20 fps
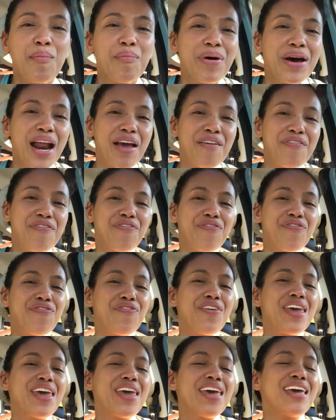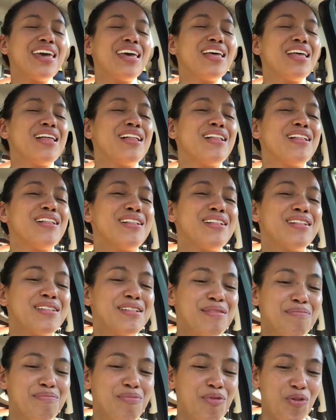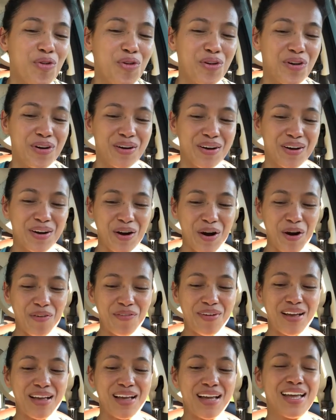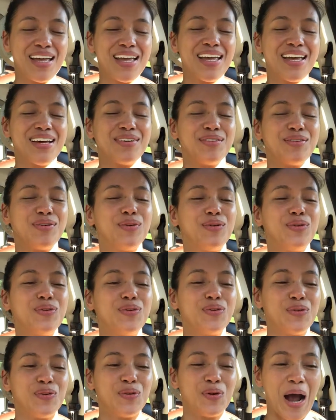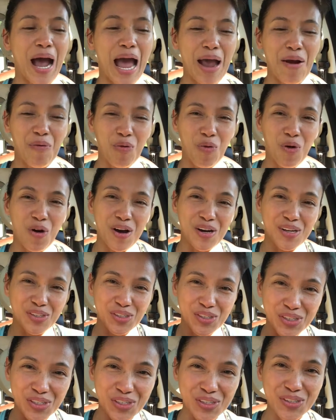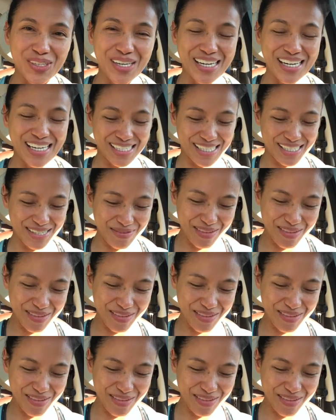But I feel more of a, ooh, I want to do this.